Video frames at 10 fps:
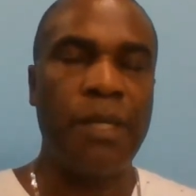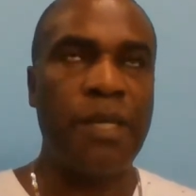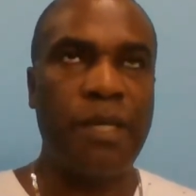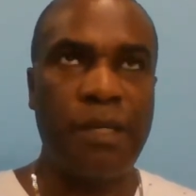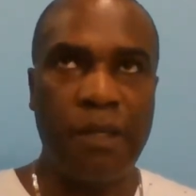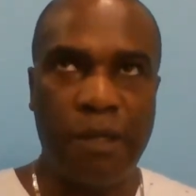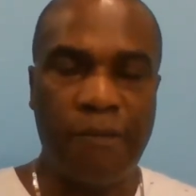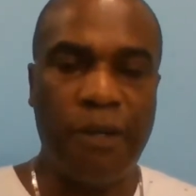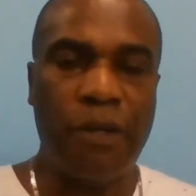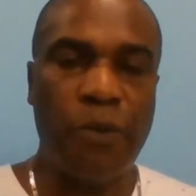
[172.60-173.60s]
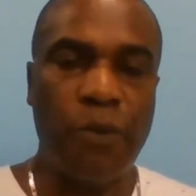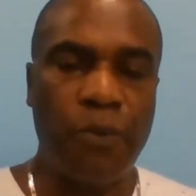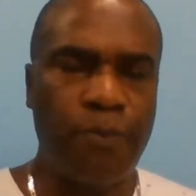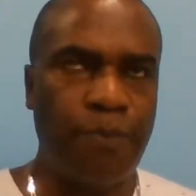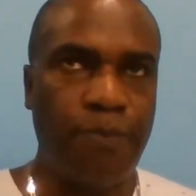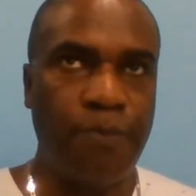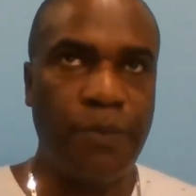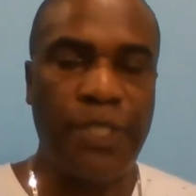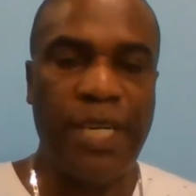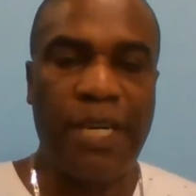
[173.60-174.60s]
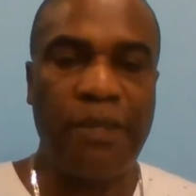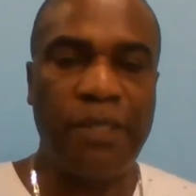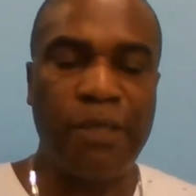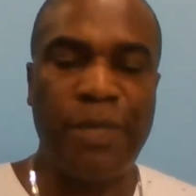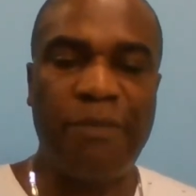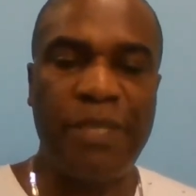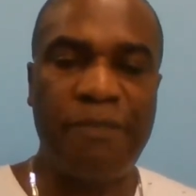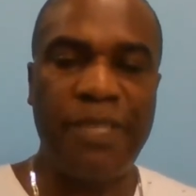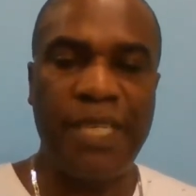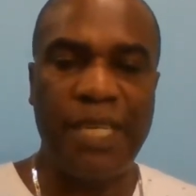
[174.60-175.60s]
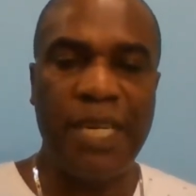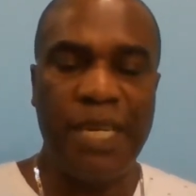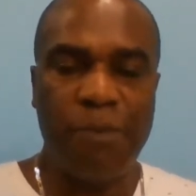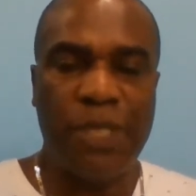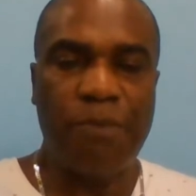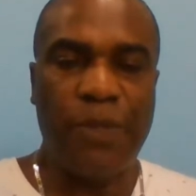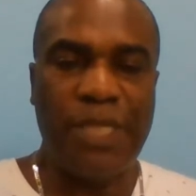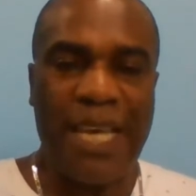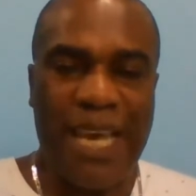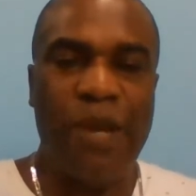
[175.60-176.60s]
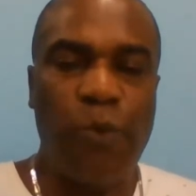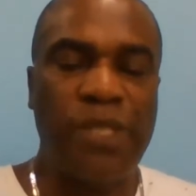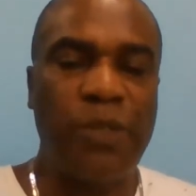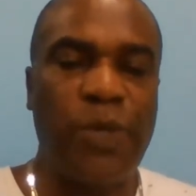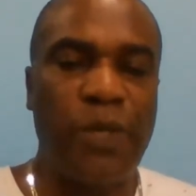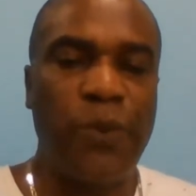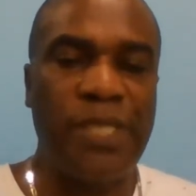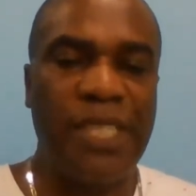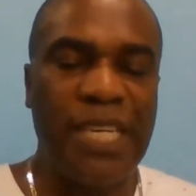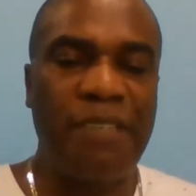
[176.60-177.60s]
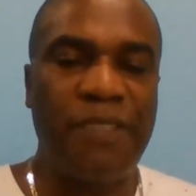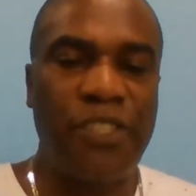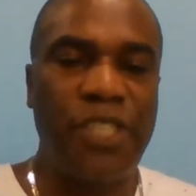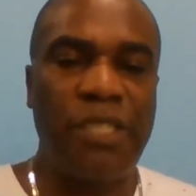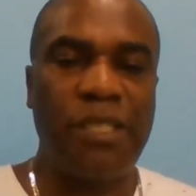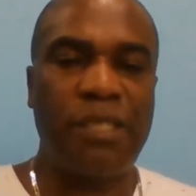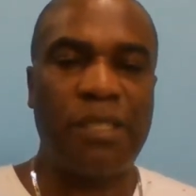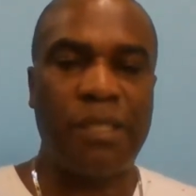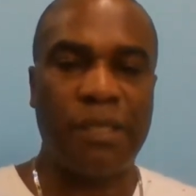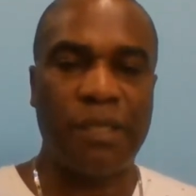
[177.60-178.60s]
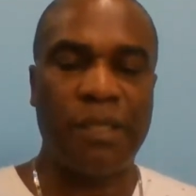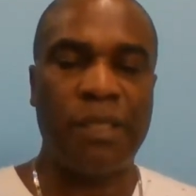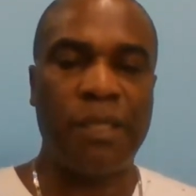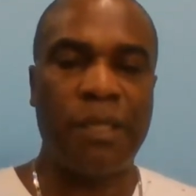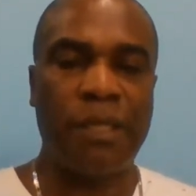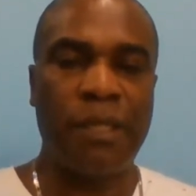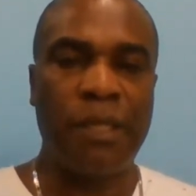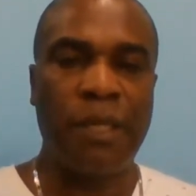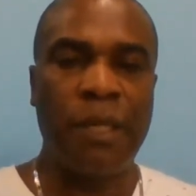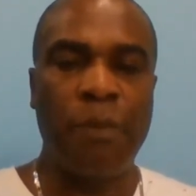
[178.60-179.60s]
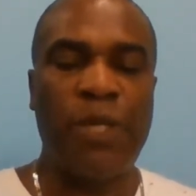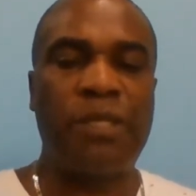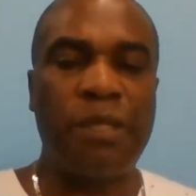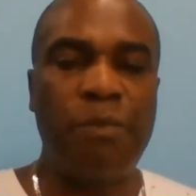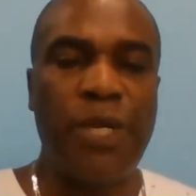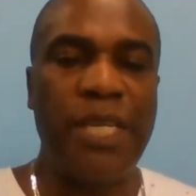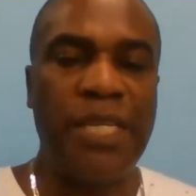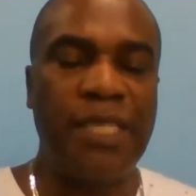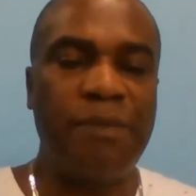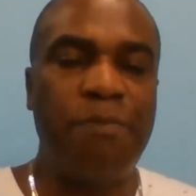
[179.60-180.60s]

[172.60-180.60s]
Think of how Jairus may have been feeling. But I was the one who sent for Jesus. But somebody else is